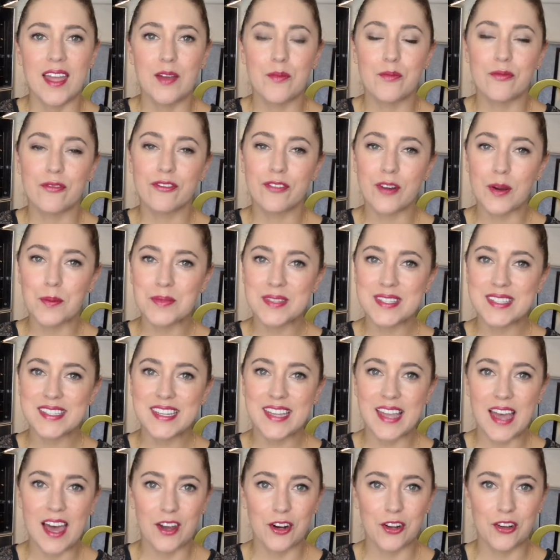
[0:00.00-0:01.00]
am from
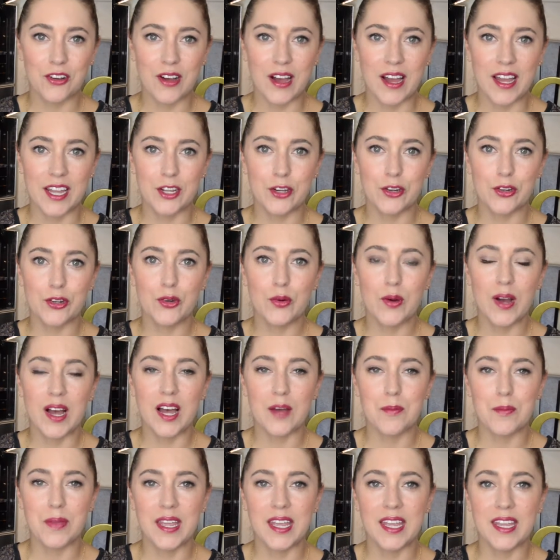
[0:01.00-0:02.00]
Seattle. I grew
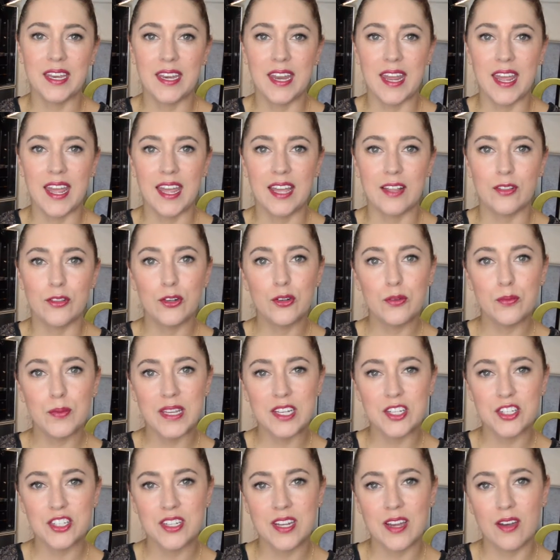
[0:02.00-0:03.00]
up in a little
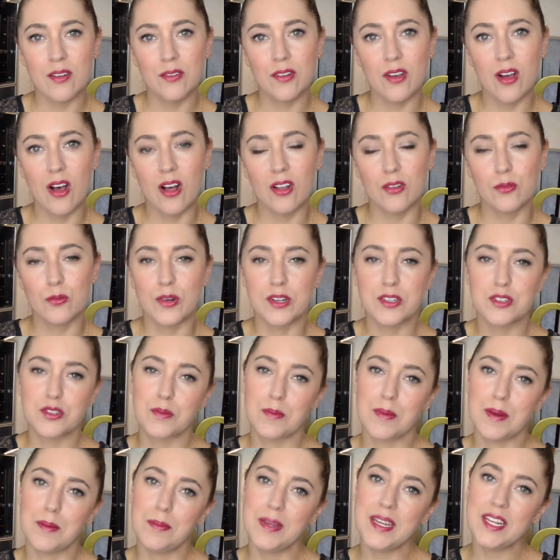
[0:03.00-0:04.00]
beach town called
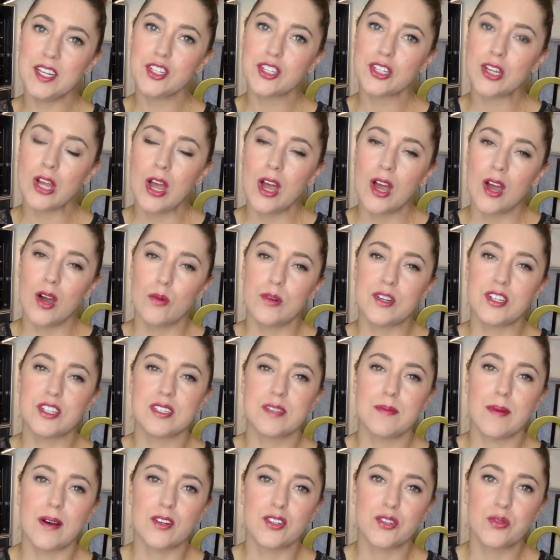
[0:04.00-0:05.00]
Richmond Beach, which
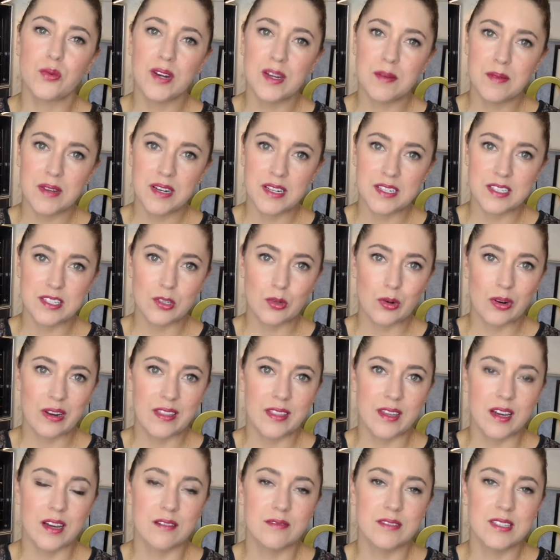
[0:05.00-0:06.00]
is about 20 minutes
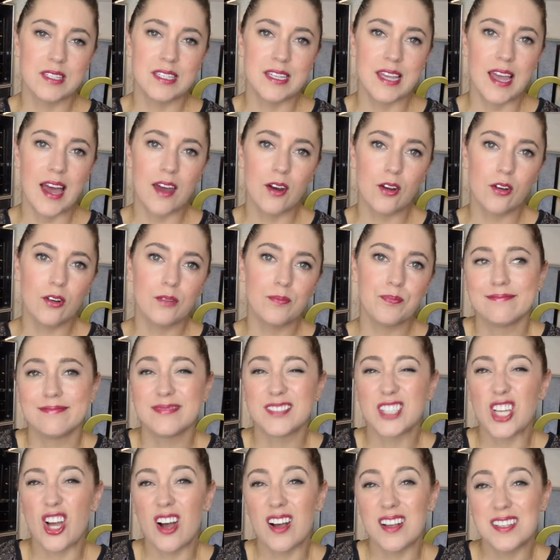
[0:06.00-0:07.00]
north of Seattle.
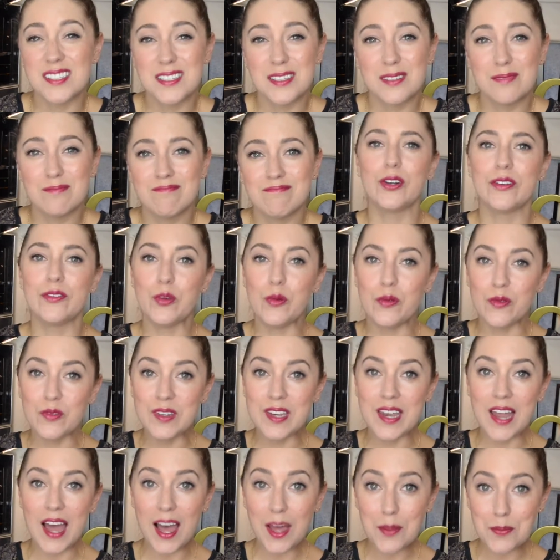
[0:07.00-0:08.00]
It's awesome. If you've
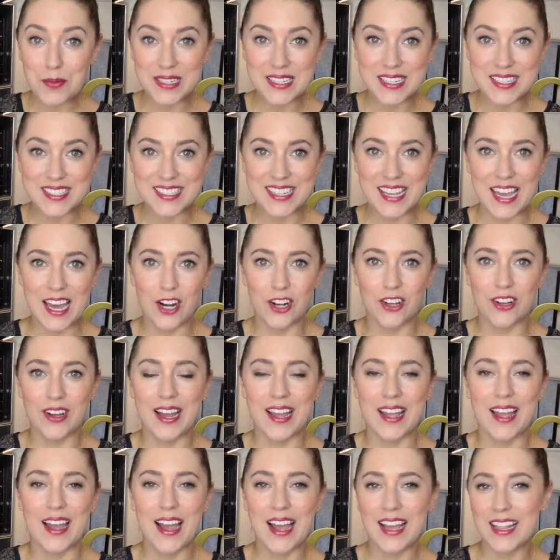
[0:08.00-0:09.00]
not been to Seattle,
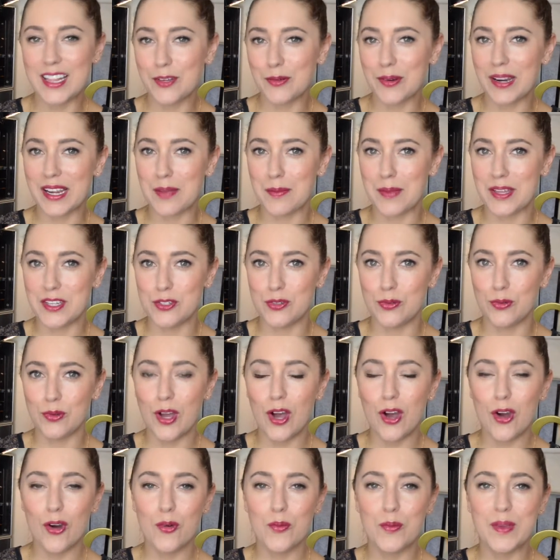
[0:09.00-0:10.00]
I highly recommend you
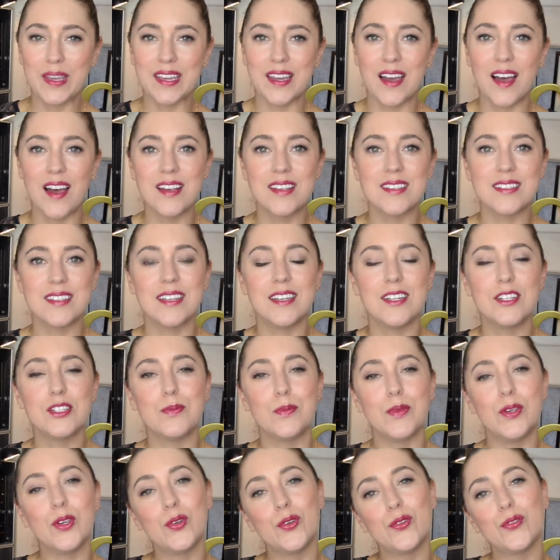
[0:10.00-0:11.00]
go because it
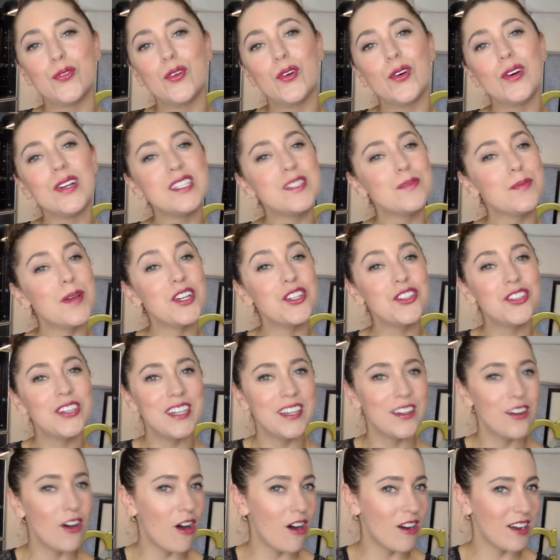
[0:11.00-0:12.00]
is beautiful,
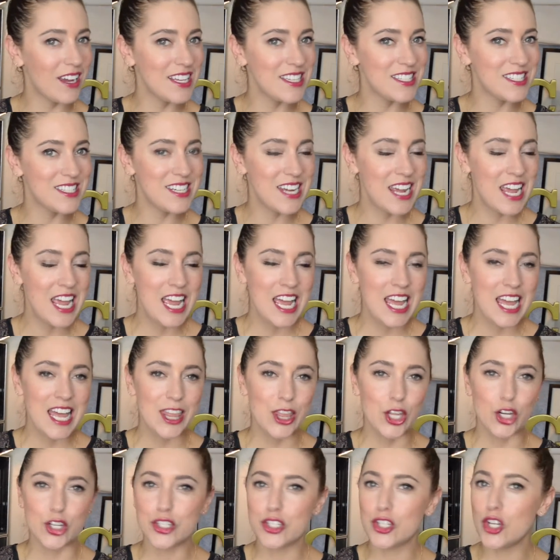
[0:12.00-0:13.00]
especially in August.
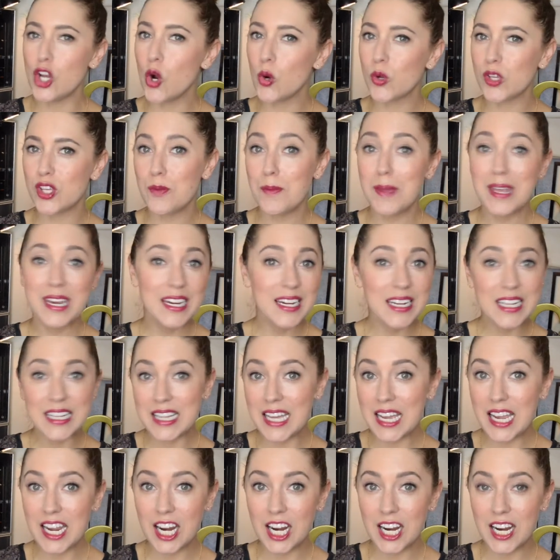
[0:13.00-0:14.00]
There's no humidity
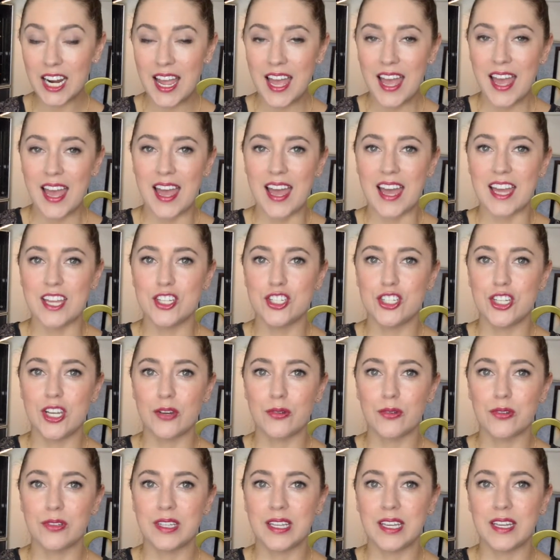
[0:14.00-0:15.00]
there, and
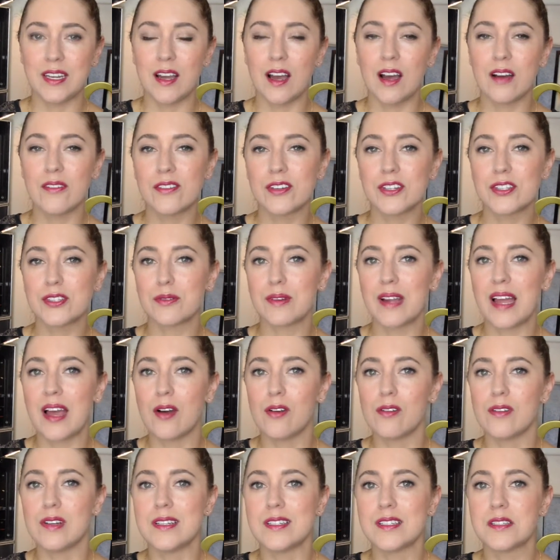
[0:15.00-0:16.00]
generally it hovers
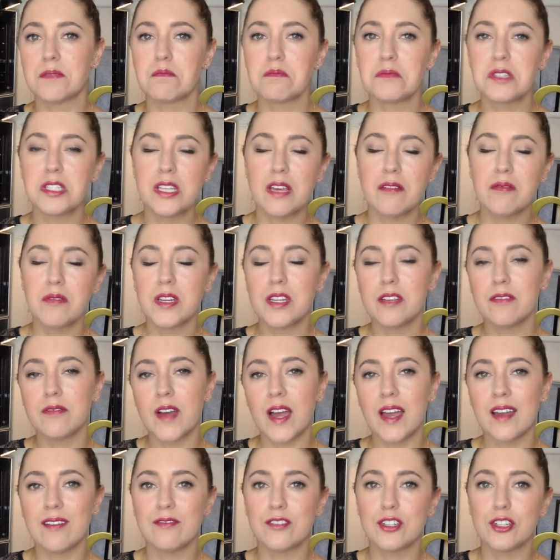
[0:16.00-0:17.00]
around
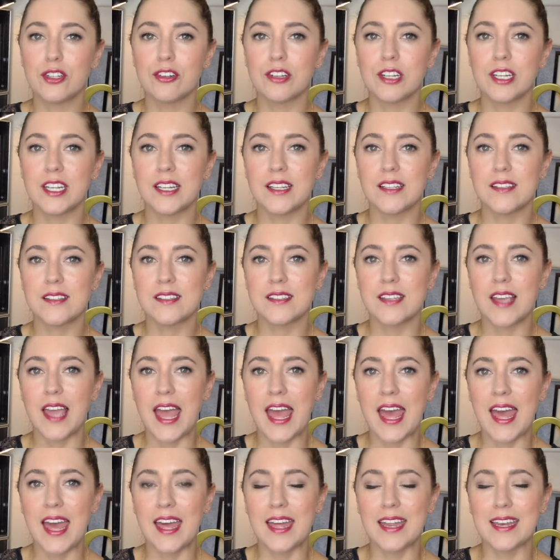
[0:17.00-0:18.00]
75 degrees
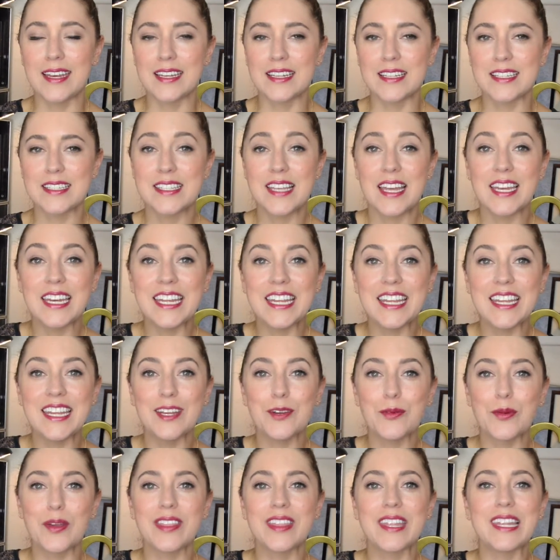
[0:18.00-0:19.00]
and
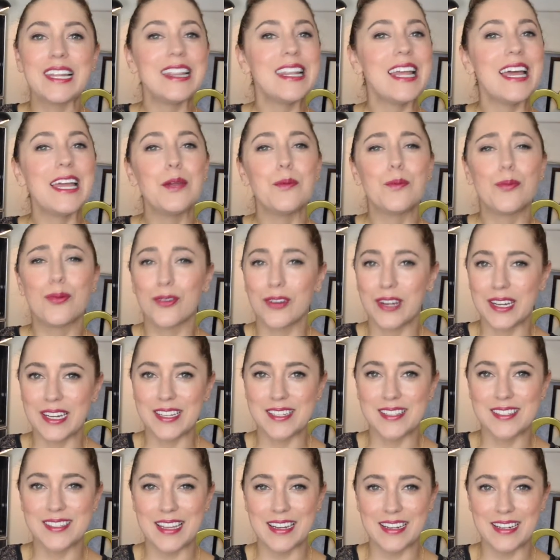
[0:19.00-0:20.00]
sunny with a light
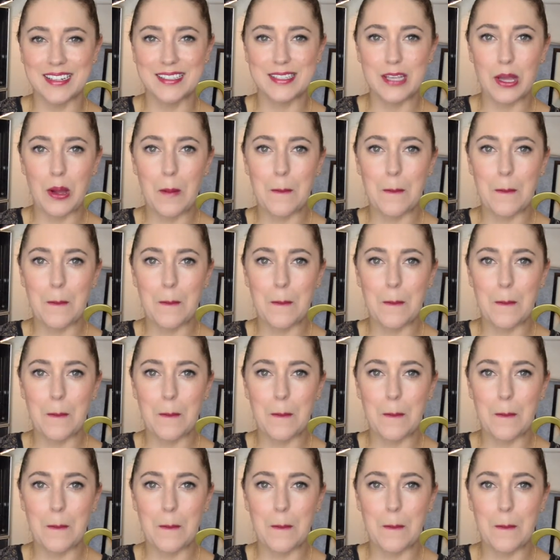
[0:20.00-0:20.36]
breeze, and it's